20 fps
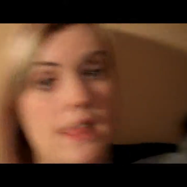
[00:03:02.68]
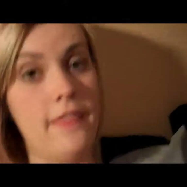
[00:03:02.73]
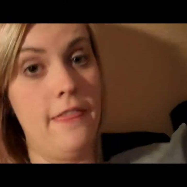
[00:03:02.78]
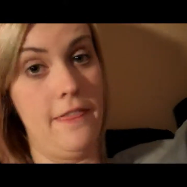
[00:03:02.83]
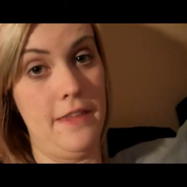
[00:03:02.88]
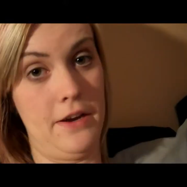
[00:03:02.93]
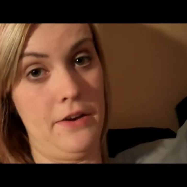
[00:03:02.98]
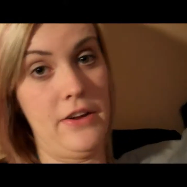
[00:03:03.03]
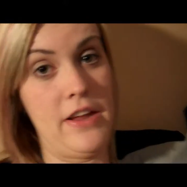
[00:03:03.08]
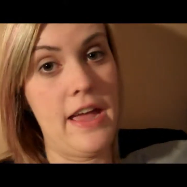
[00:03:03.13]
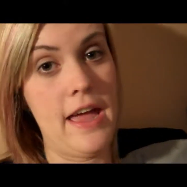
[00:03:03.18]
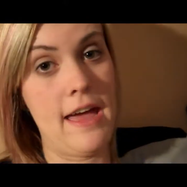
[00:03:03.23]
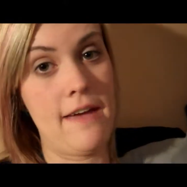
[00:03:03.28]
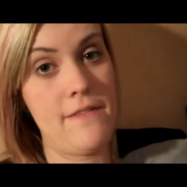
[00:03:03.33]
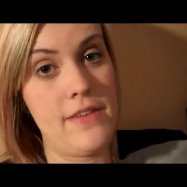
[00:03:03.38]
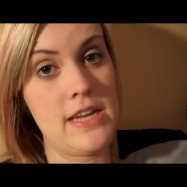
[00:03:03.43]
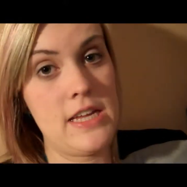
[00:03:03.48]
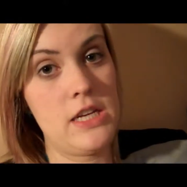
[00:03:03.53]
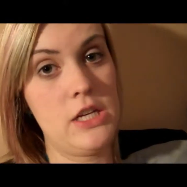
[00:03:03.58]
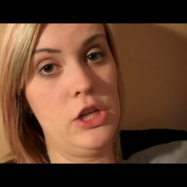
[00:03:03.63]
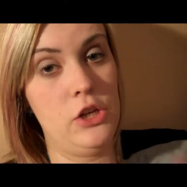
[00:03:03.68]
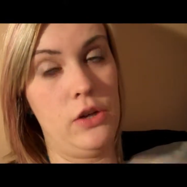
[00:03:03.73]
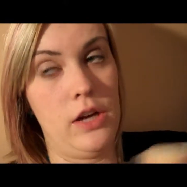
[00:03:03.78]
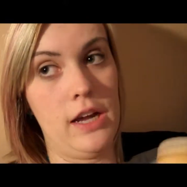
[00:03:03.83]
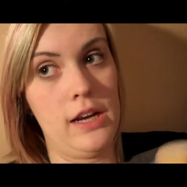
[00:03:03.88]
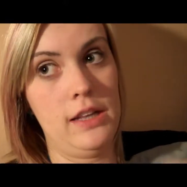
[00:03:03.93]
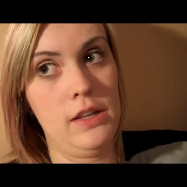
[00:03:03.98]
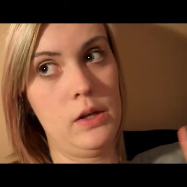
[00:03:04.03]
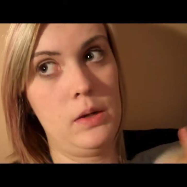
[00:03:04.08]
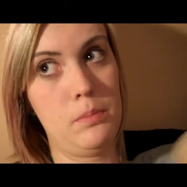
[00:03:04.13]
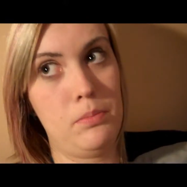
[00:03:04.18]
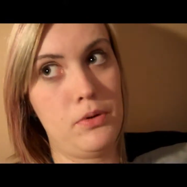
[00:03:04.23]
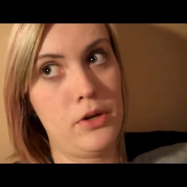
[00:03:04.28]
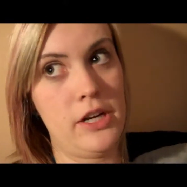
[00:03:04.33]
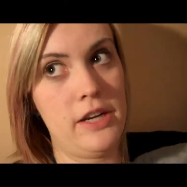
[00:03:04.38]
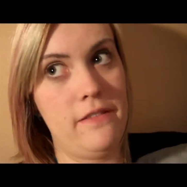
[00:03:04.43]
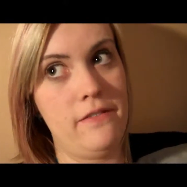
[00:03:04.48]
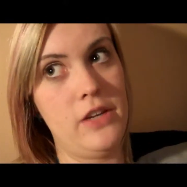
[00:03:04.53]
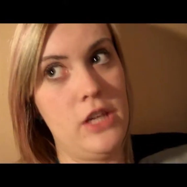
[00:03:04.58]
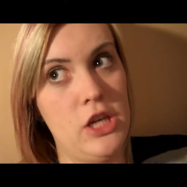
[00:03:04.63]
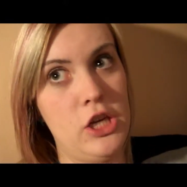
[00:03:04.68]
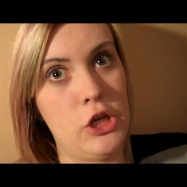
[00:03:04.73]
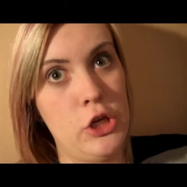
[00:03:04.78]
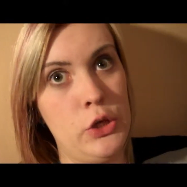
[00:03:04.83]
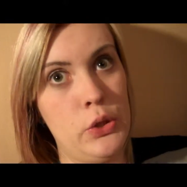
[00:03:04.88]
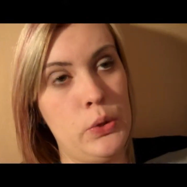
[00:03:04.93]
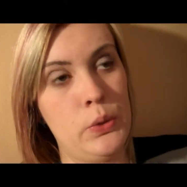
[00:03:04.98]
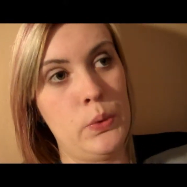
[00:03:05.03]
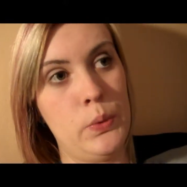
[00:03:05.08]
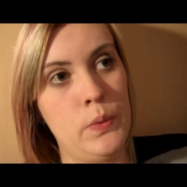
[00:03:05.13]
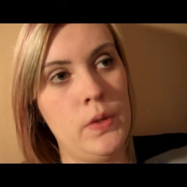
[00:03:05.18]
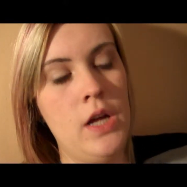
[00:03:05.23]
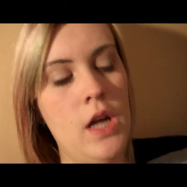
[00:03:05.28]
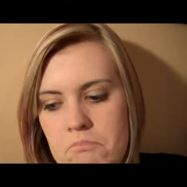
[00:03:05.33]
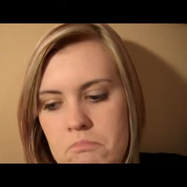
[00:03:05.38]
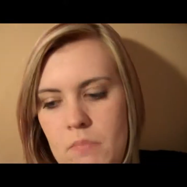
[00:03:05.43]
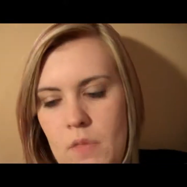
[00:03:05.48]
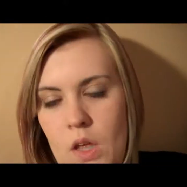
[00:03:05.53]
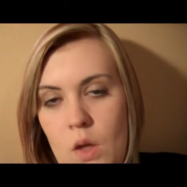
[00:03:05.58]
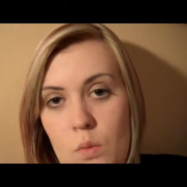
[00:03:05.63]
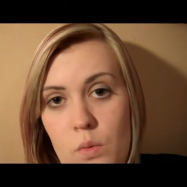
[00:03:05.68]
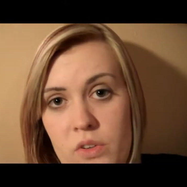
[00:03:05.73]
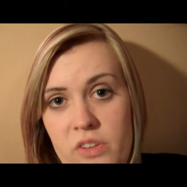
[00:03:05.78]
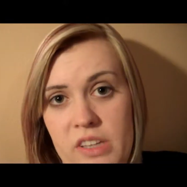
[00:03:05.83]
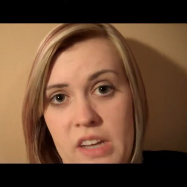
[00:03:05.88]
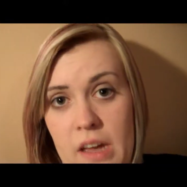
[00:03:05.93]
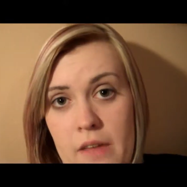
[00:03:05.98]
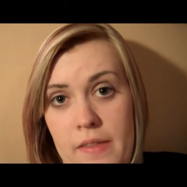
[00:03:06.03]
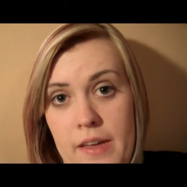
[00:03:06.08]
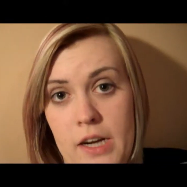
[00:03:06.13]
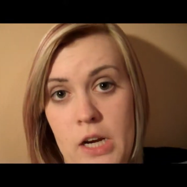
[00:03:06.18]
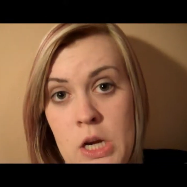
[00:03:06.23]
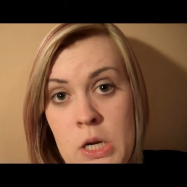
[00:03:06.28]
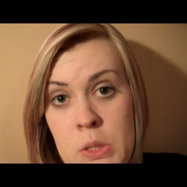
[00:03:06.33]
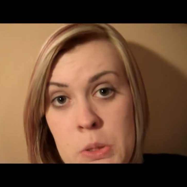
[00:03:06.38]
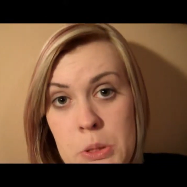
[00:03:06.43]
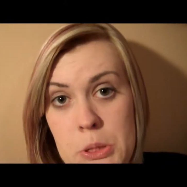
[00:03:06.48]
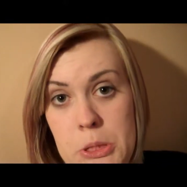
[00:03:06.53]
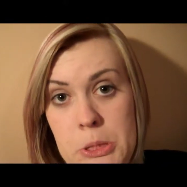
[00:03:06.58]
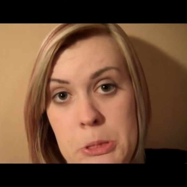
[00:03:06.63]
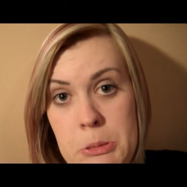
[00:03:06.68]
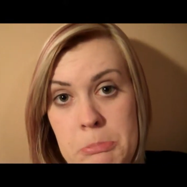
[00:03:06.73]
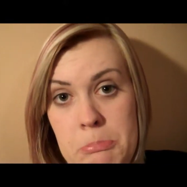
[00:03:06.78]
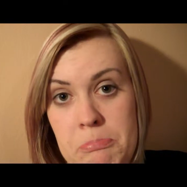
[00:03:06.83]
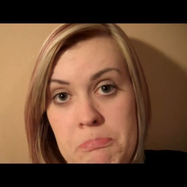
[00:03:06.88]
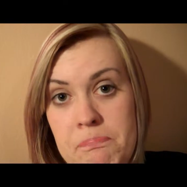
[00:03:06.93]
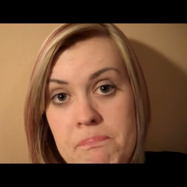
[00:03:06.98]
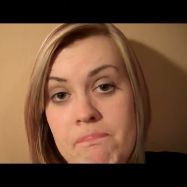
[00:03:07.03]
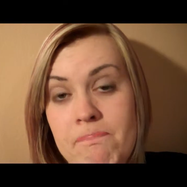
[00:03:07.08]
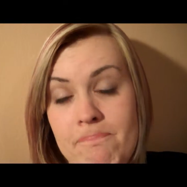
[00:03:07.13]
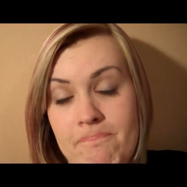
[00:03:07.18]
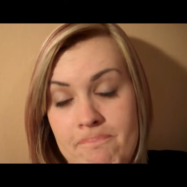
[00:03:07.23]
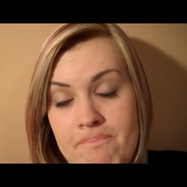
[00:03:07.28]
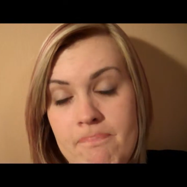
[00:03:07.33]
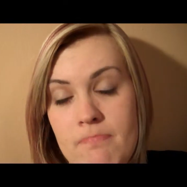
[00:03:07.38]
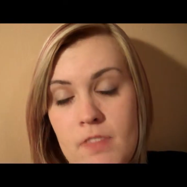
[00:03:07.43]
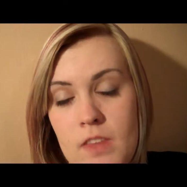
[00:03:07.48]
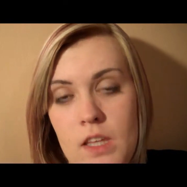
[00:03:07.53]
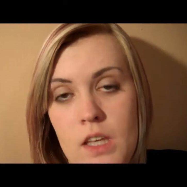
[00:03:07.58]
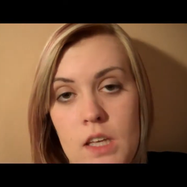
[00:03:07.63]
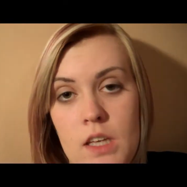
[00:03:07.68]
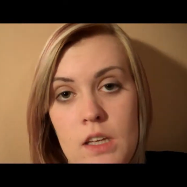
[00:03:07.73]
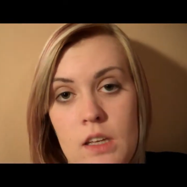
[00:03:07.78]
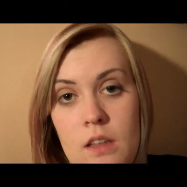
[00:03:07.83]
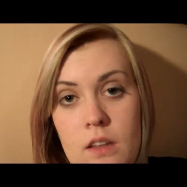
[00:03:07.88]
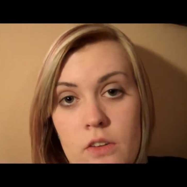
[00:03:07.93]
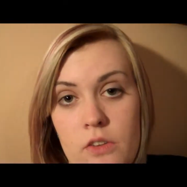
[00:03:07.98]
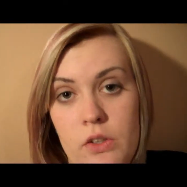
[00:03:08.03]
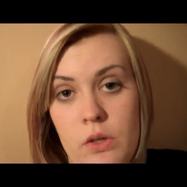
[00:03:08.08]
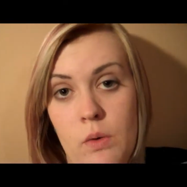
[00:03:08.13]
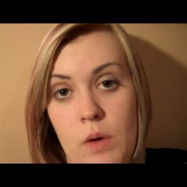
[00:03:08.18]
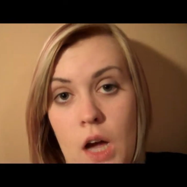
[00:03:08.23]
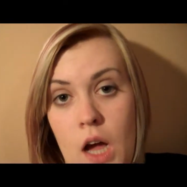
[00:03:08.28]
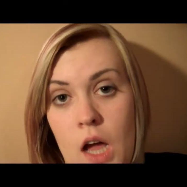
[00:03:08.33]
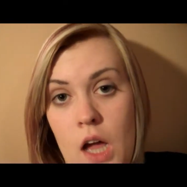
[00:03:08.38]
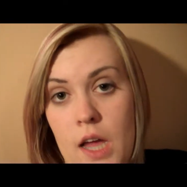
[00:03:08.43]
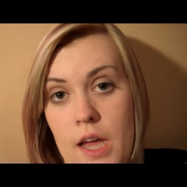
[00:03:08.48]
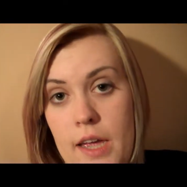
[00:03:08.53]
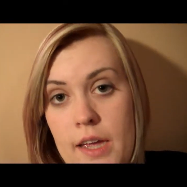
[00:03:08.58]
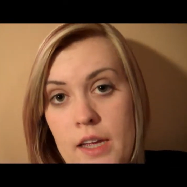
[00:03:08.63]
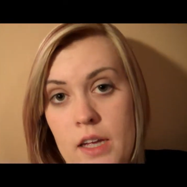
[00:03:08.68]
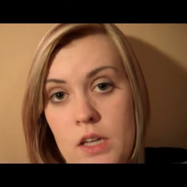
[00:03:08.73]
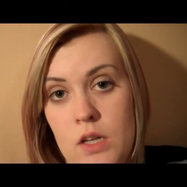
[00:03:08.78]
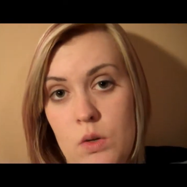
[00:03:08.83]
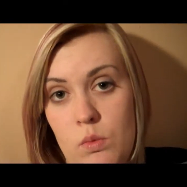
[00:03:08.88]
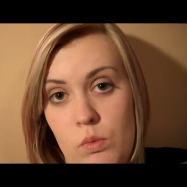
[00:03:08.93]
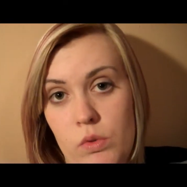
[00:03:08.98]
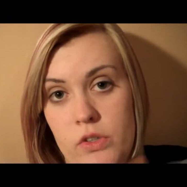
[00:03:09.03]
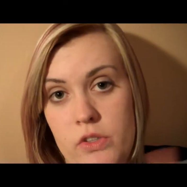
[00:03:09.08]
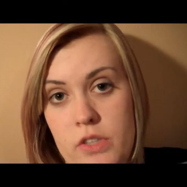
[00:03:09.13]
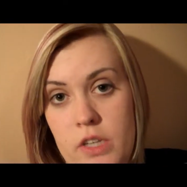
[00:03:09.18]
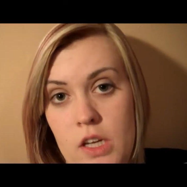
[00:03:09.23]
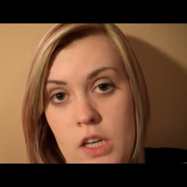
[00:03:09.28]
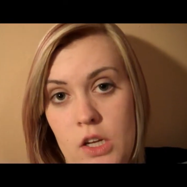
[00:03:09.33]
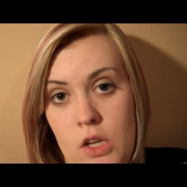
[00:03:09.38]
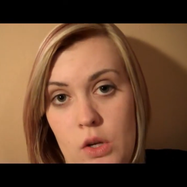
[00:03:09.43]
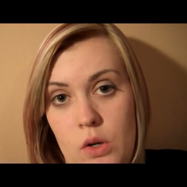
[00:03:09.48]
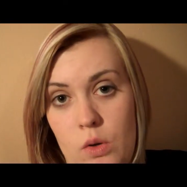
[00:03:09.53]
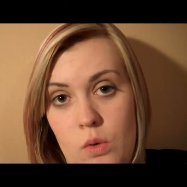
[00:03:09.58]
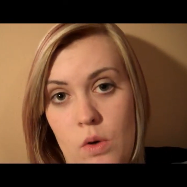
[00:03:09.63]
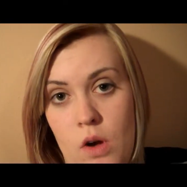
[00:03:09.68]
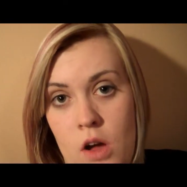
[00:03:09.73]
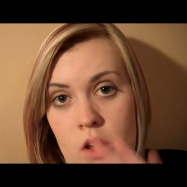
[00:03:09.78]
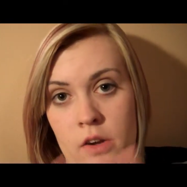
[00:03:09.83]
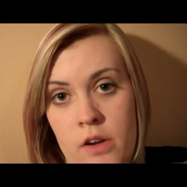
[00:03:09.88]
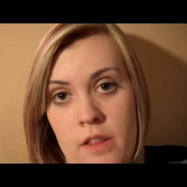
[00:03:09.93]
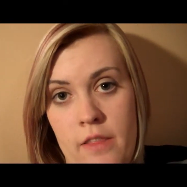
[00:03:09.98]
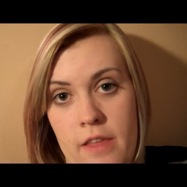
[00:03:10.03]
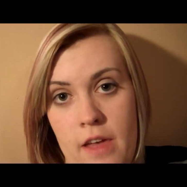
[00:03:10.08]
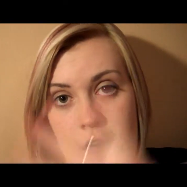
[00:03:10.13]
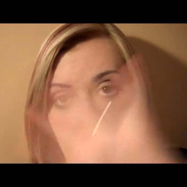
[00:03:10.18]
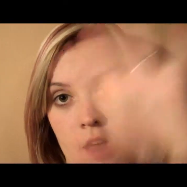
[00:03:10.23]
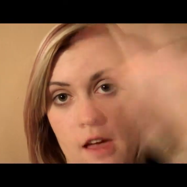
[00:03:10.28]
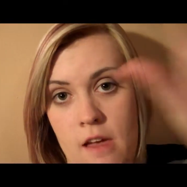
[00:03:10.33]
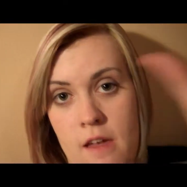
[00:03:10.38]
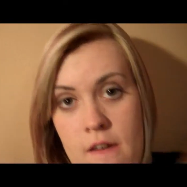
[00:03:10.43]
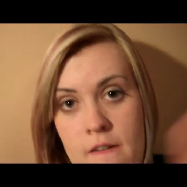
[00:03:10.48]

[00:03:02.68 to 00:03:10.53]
there you have it. You got a little preview. We'll see how that goes. So I will see you on the,